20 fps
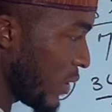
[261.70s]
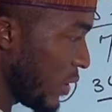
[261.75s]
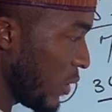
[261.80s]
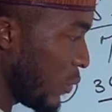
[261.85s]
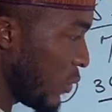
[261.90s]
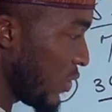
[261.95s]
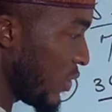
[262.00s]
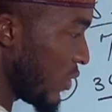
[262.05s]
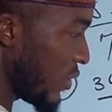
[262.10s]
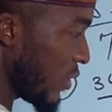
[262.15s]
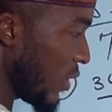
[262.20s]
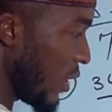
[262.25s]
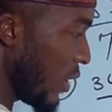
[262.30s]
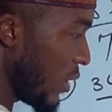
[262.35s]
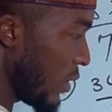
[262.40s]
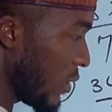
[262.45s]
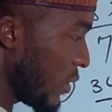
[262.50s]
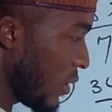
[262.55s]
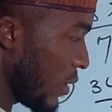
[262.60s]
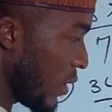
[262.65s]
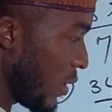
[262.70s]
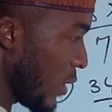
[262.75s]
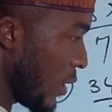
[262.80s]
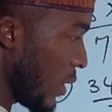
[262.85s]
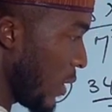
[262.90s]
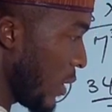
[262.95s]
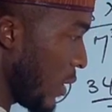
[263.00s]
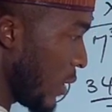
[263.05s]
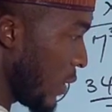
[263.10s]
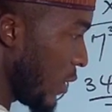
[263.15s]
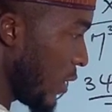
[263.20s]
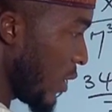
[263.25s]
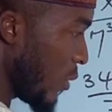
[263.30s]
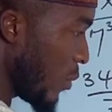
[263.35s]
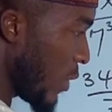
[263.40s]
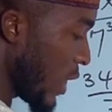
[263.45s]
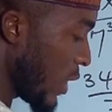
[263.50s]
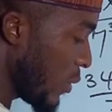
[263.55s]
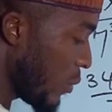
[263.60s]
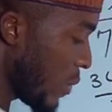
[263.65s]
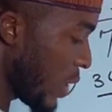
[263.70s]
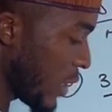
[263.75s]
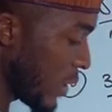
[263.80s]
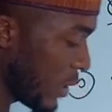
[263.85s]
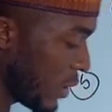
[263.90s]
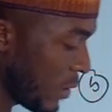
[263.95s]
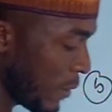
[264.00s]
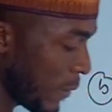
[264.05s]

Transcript: 3 which is 8 divided by